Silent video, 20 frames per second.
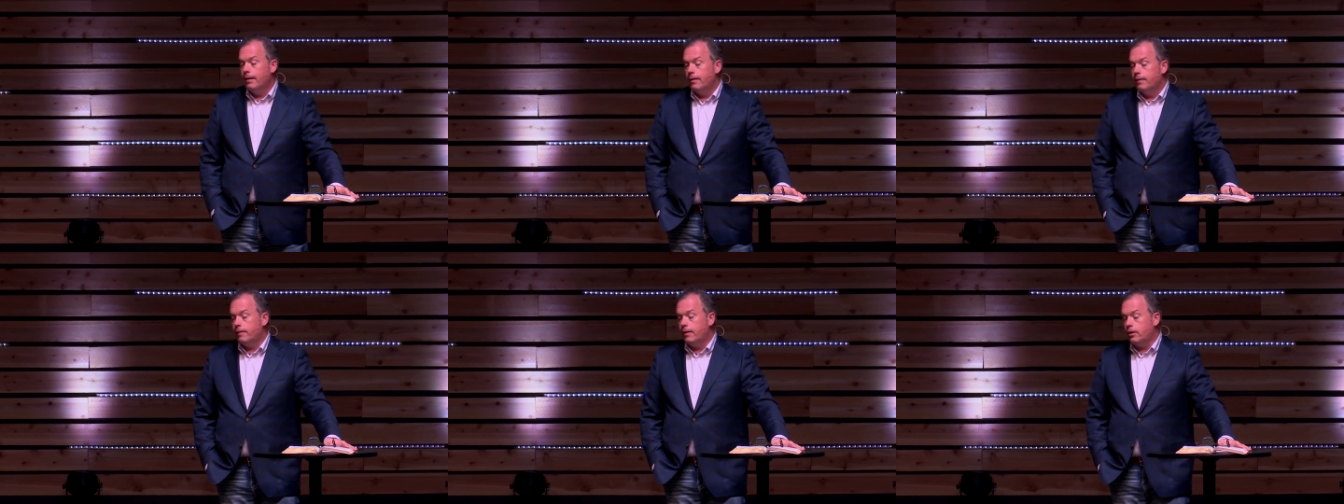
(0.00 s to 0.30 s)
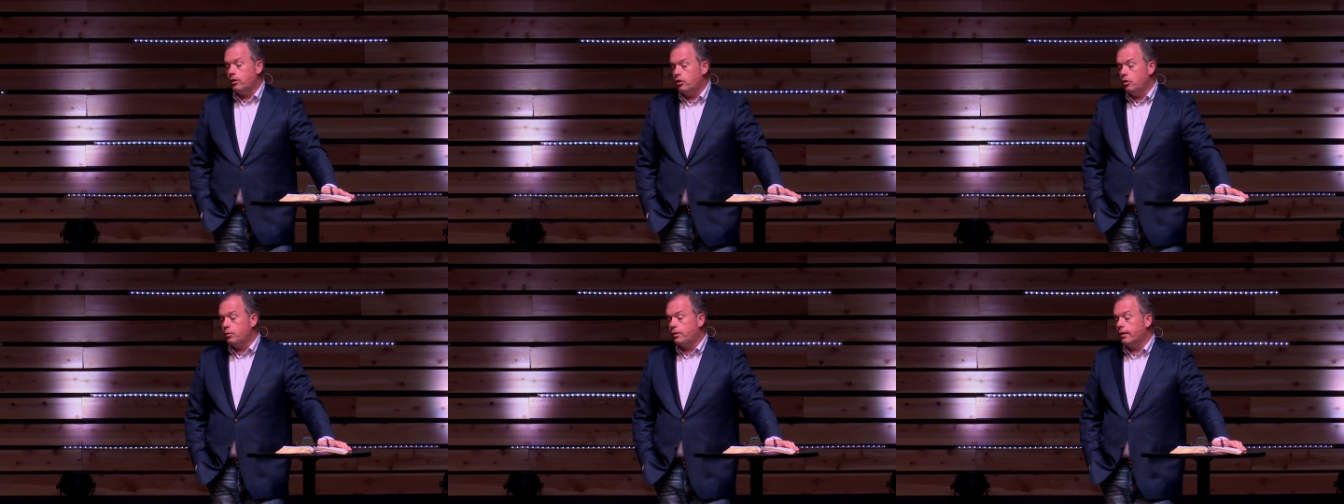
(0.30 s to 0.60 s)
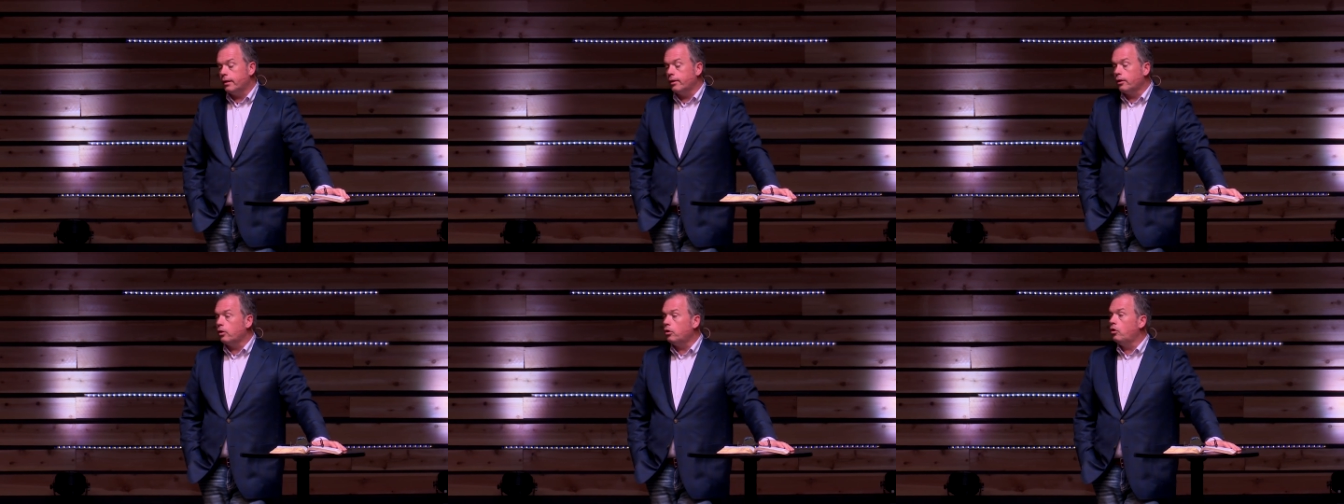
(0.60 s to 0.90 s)
that you
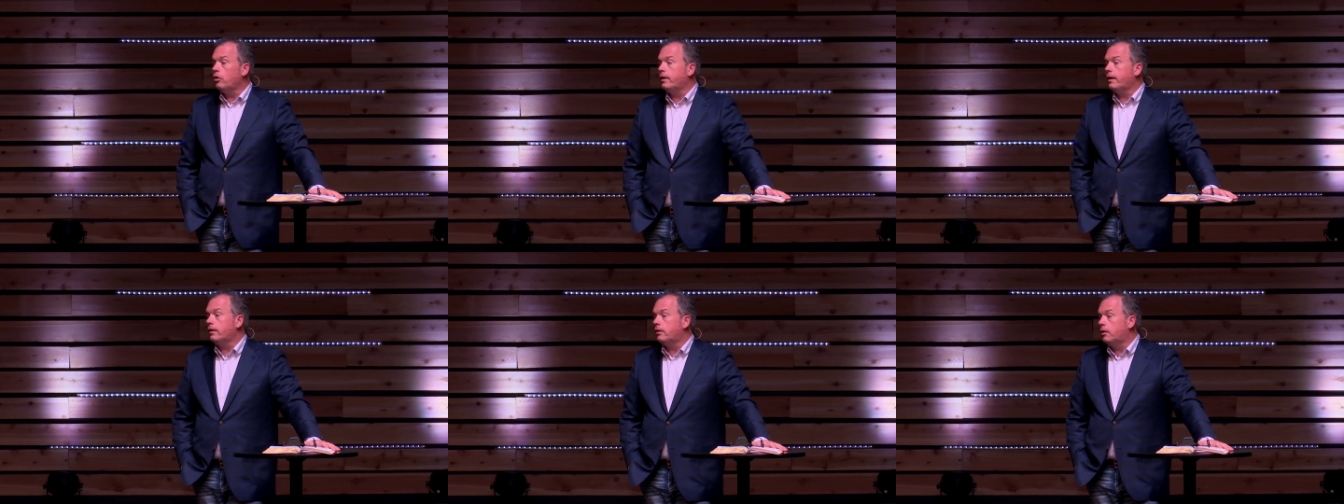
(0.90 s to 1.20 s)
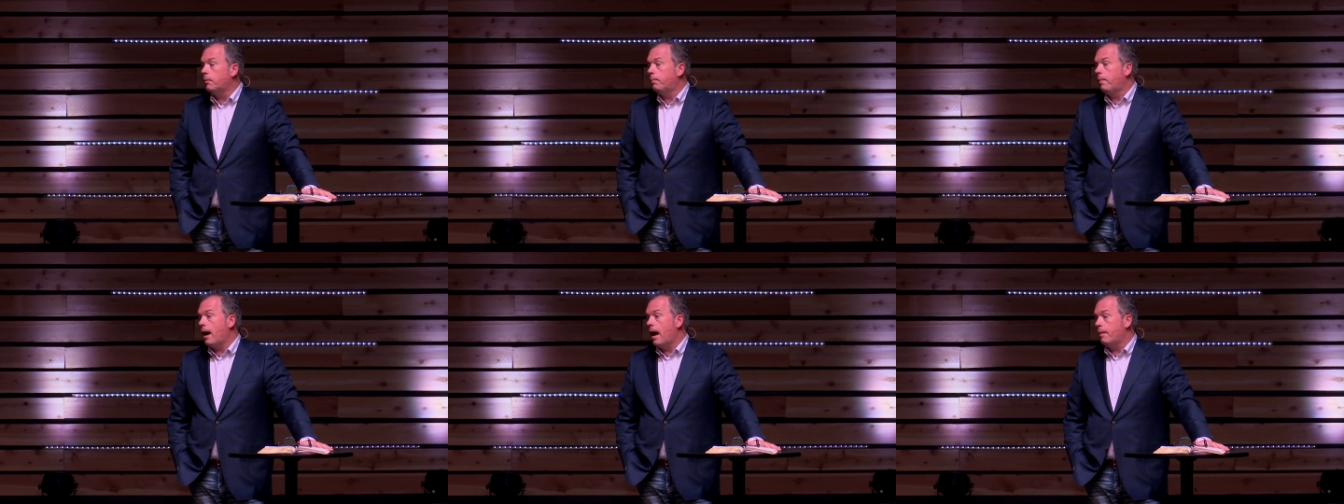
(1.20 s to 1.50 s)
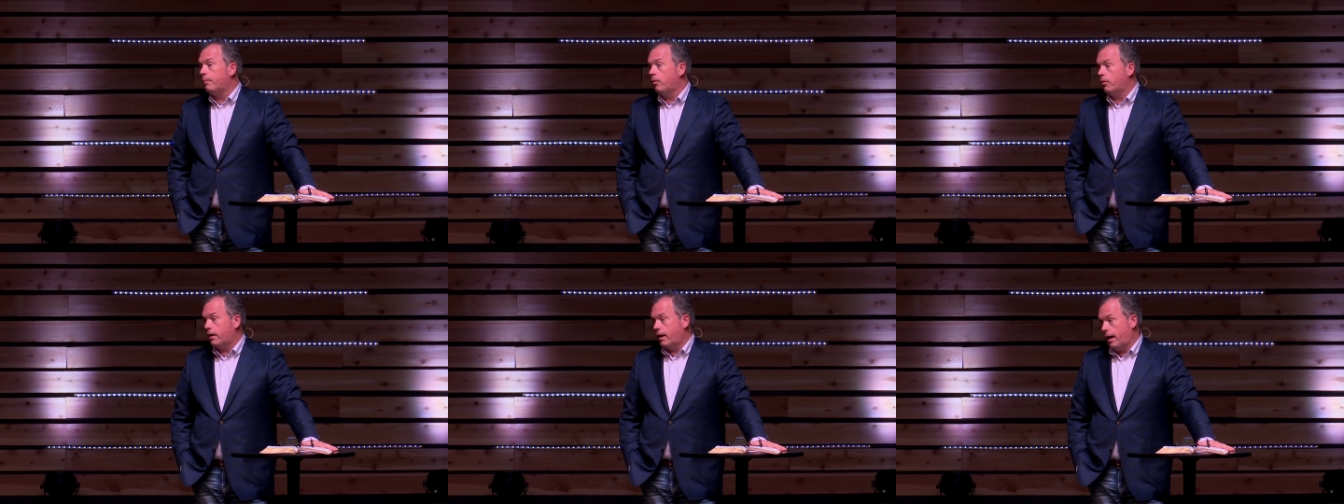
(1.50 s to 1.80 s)
can look at the
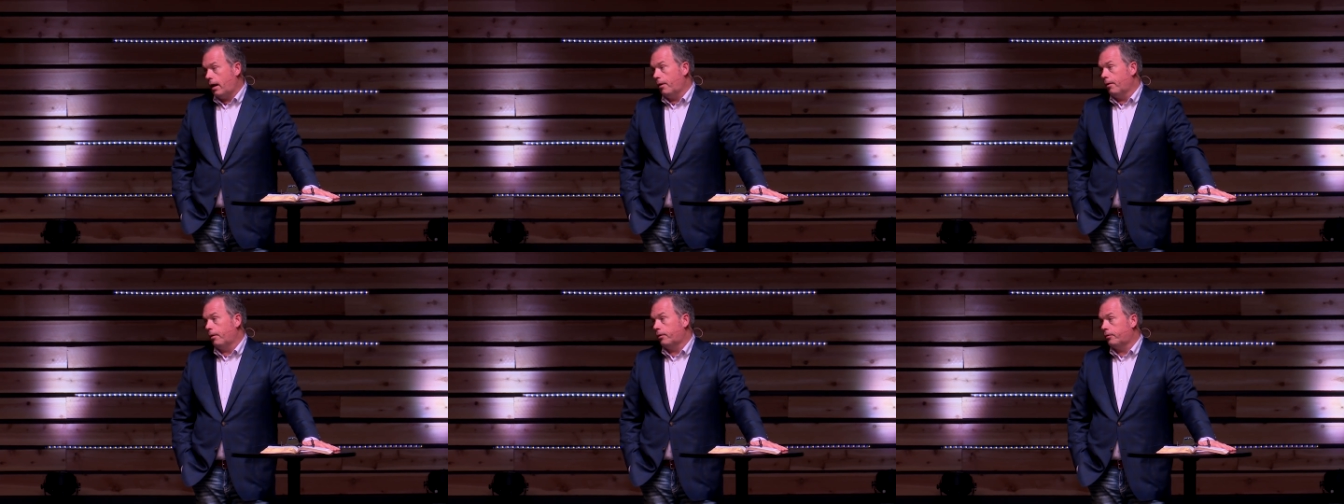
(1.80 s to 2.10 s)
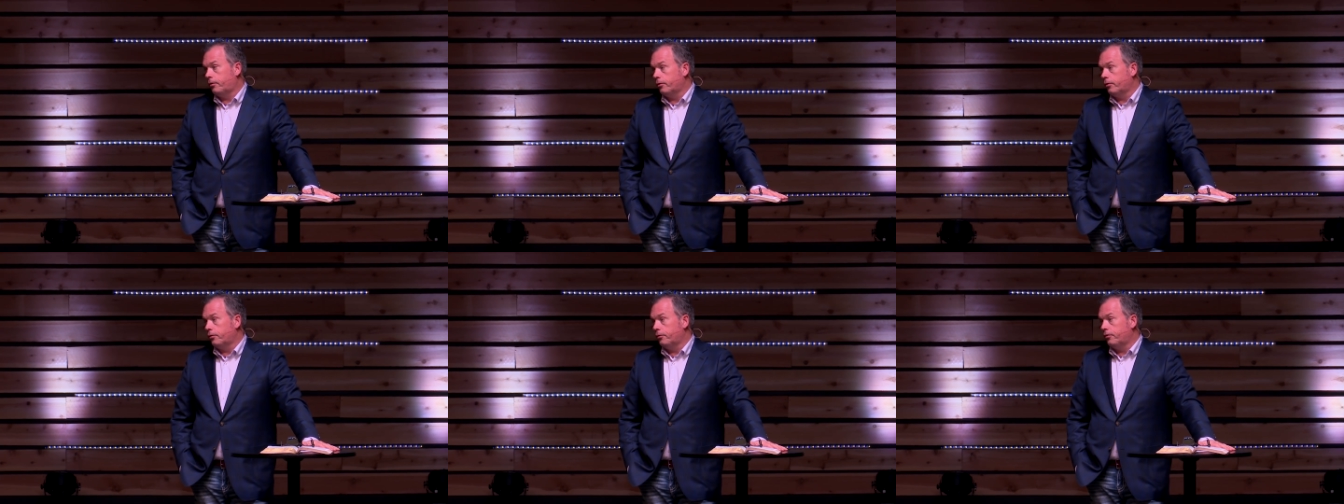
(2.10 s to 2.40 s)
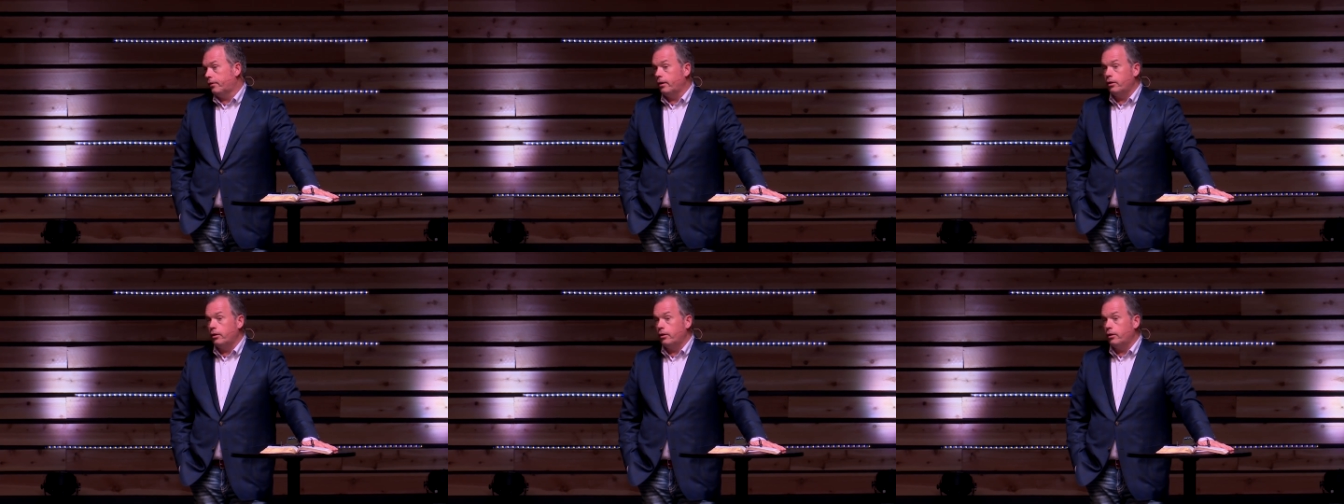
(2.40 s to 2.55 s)
Bible characters